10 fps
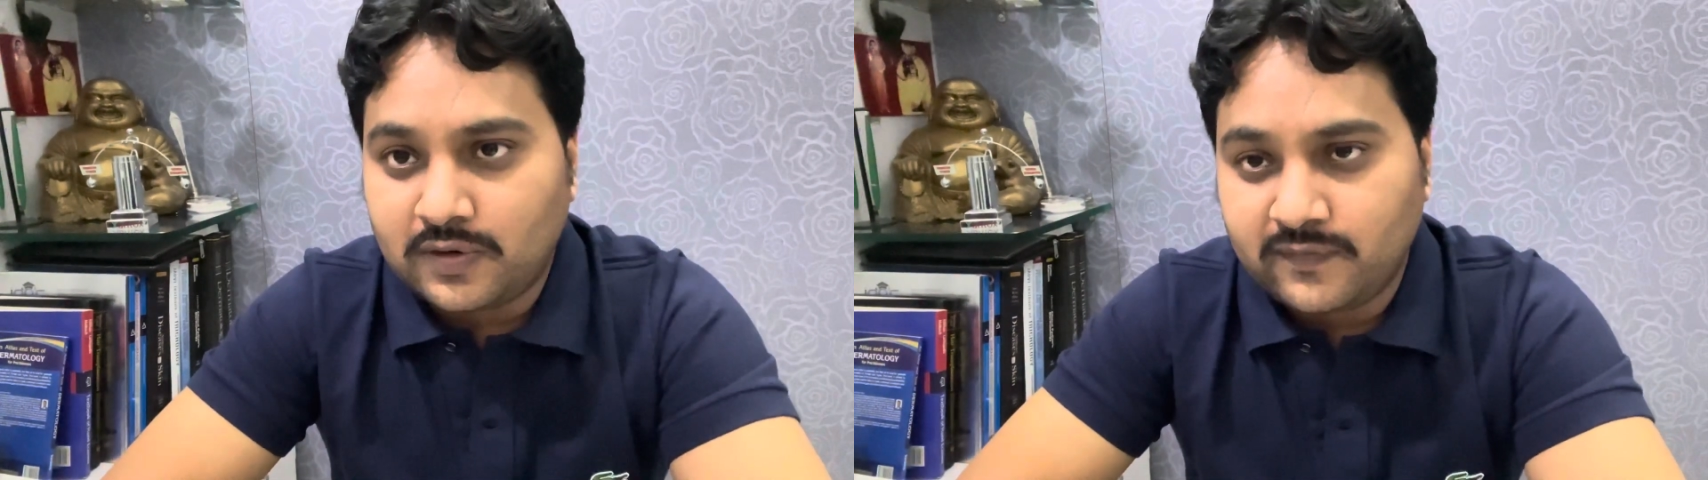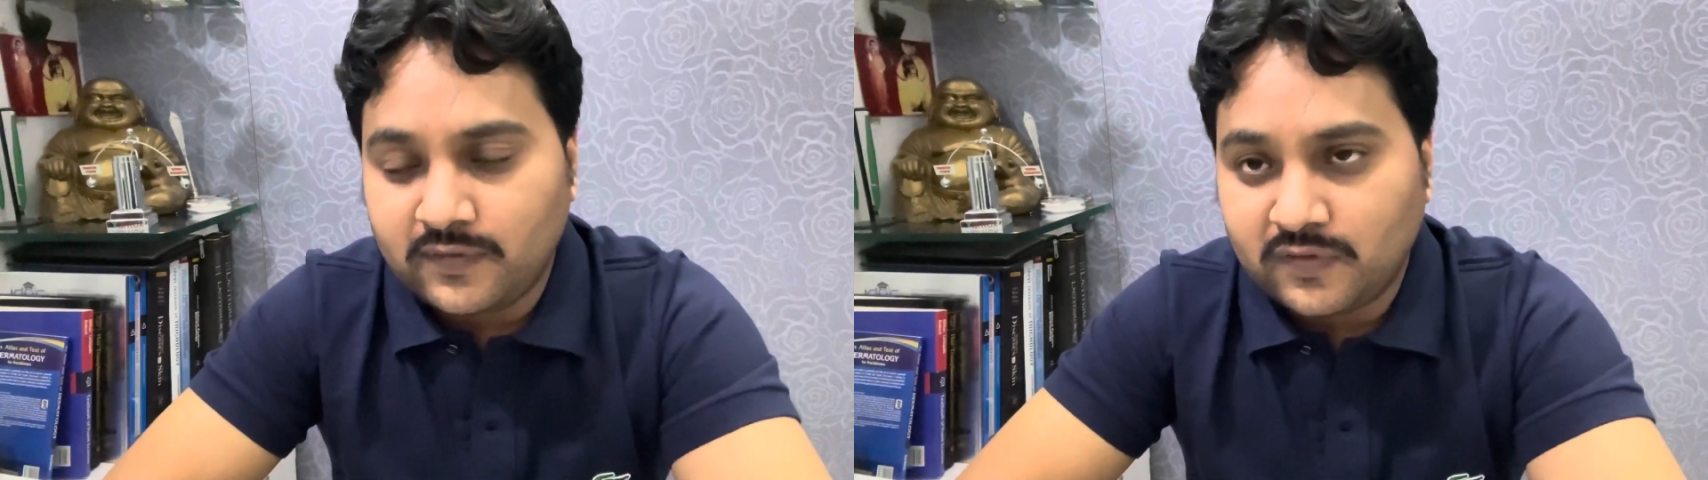
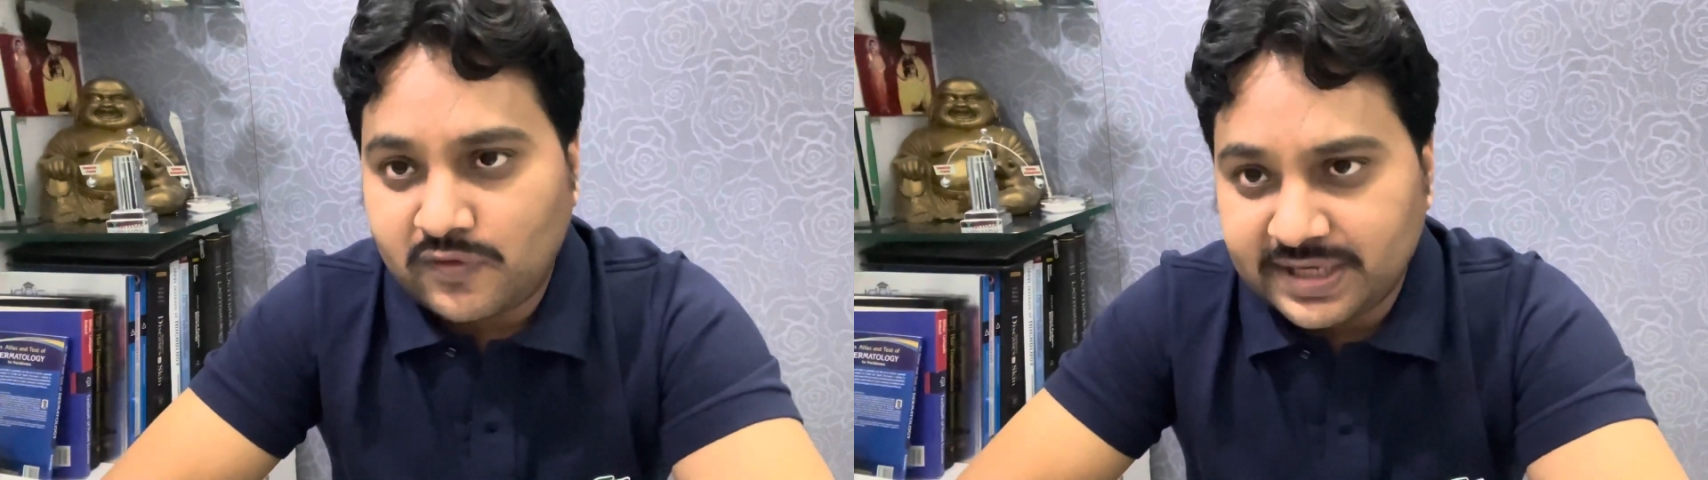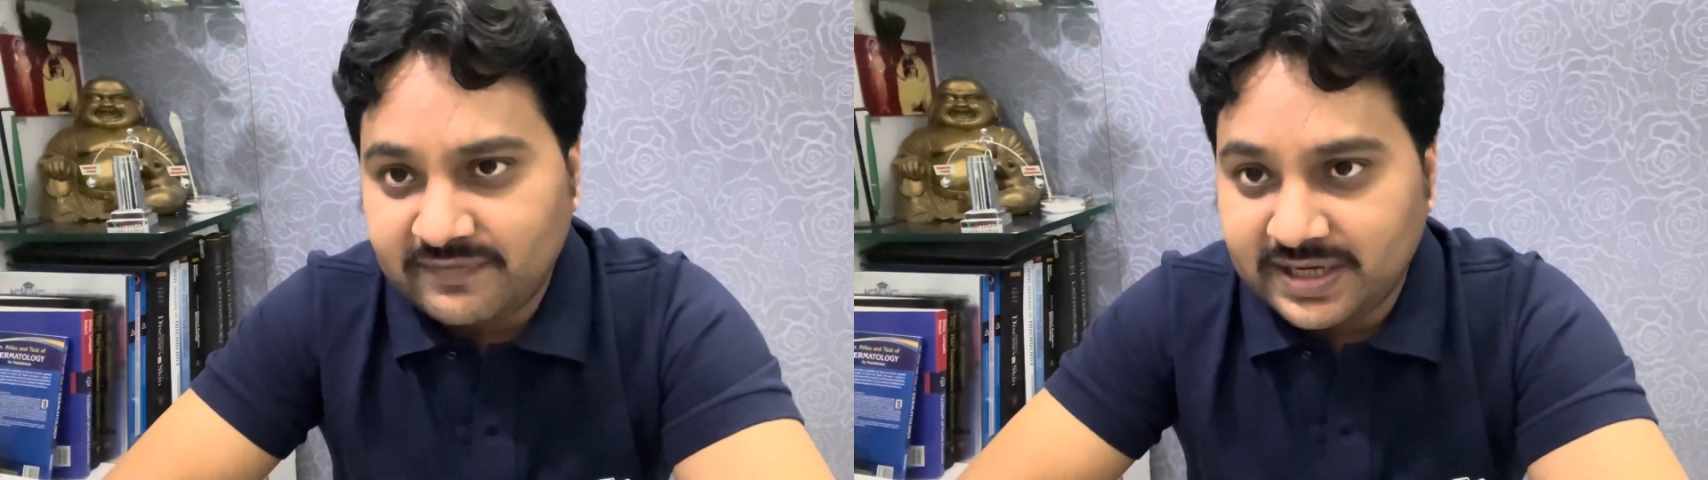of uh,
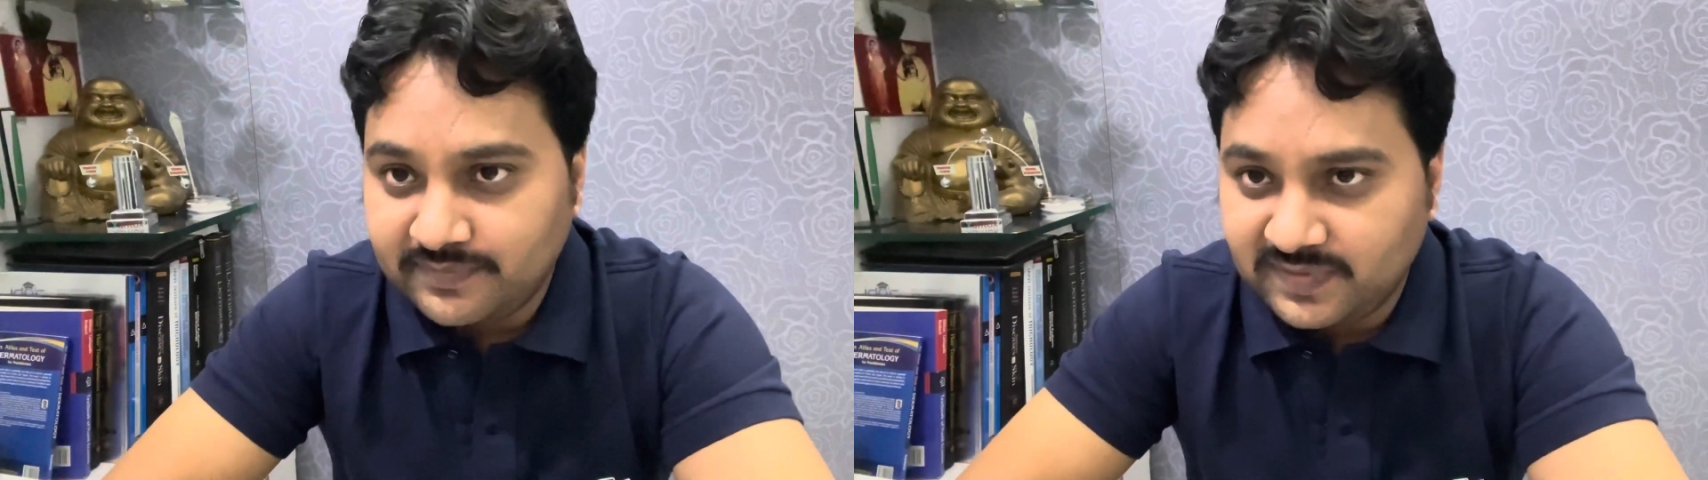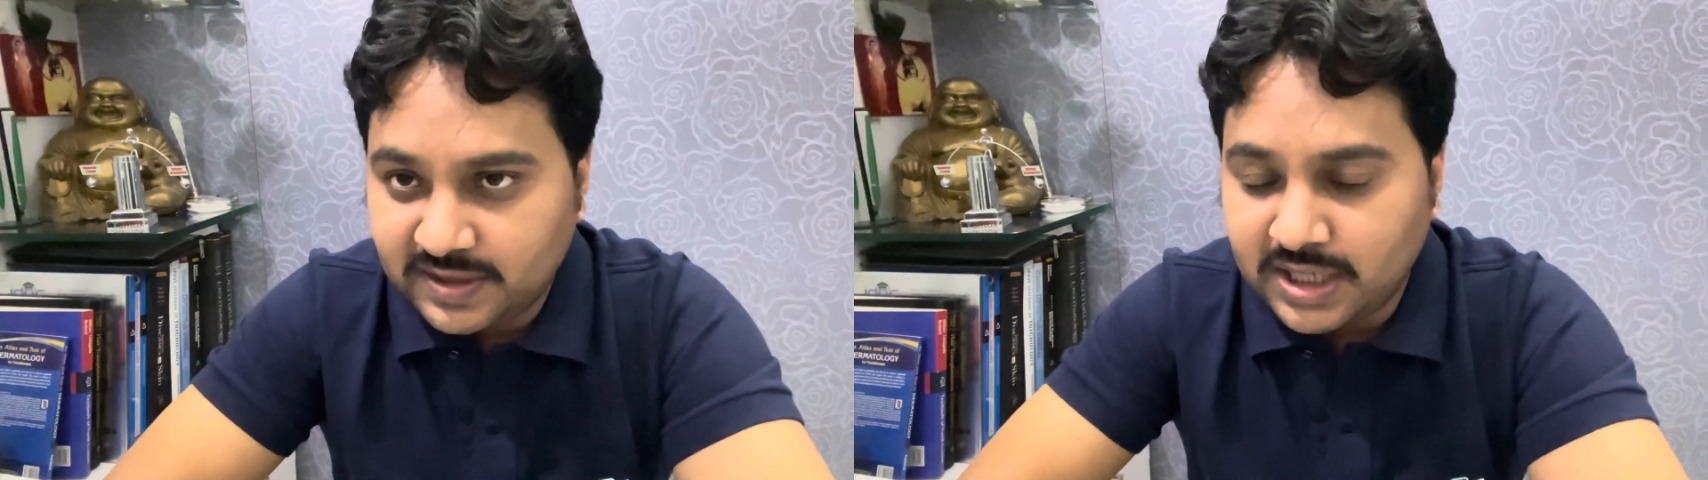whatever
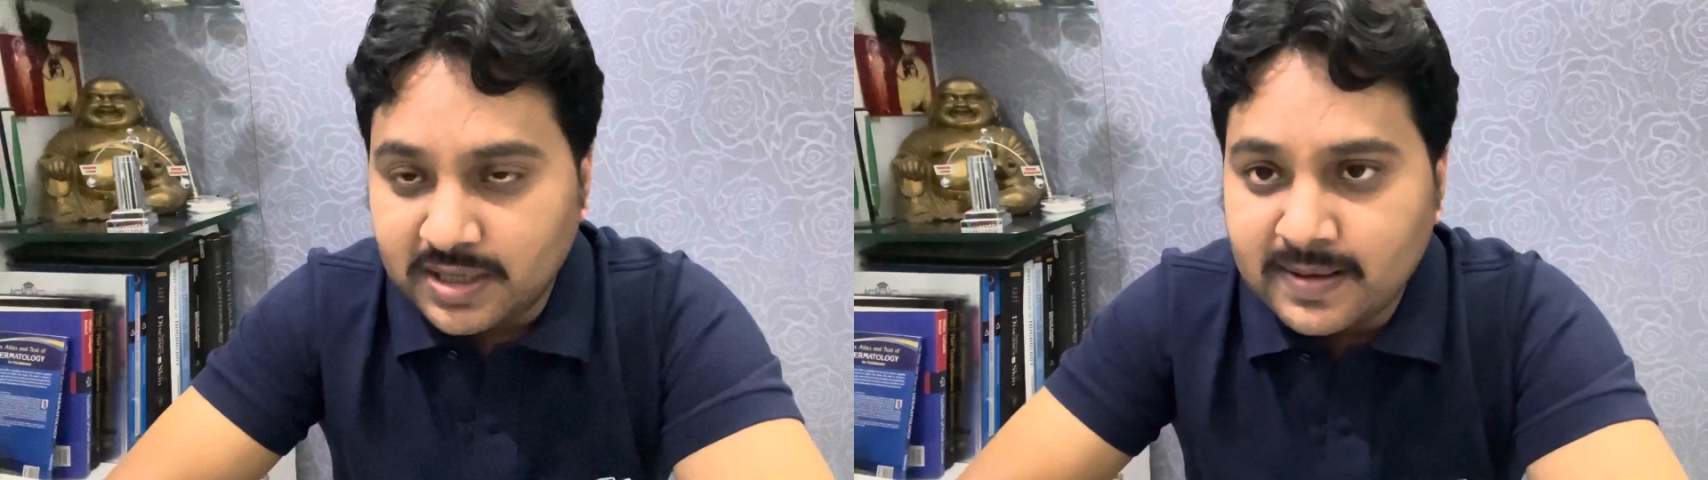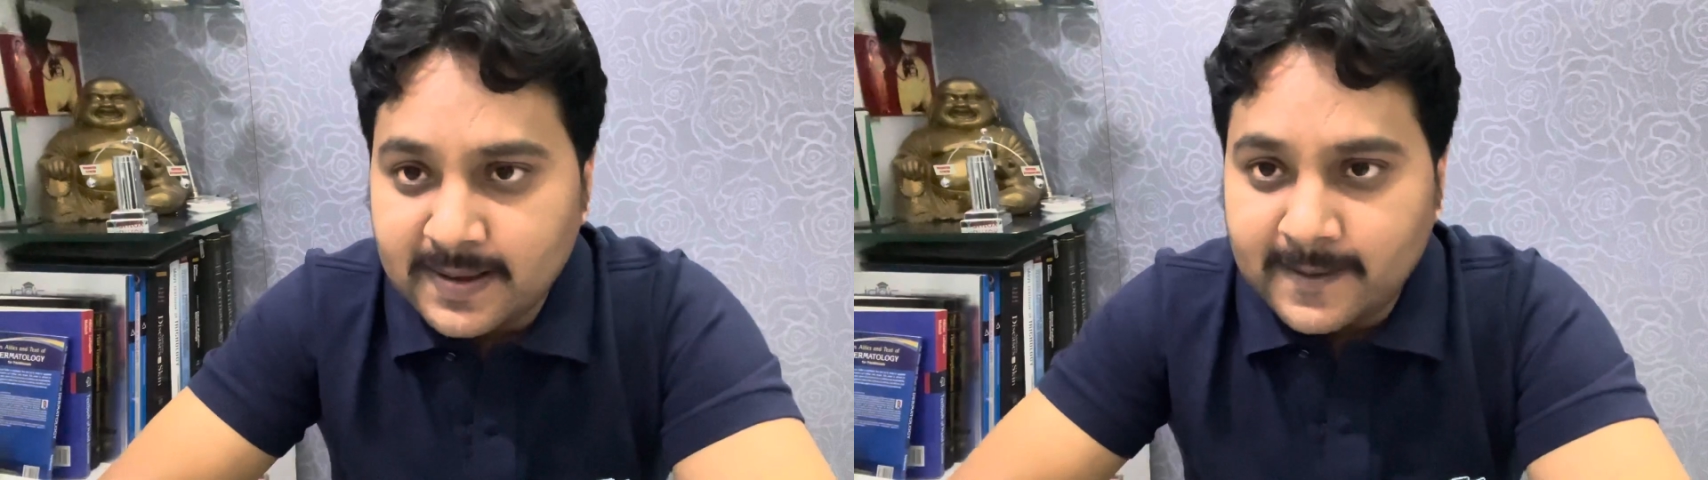i'm saying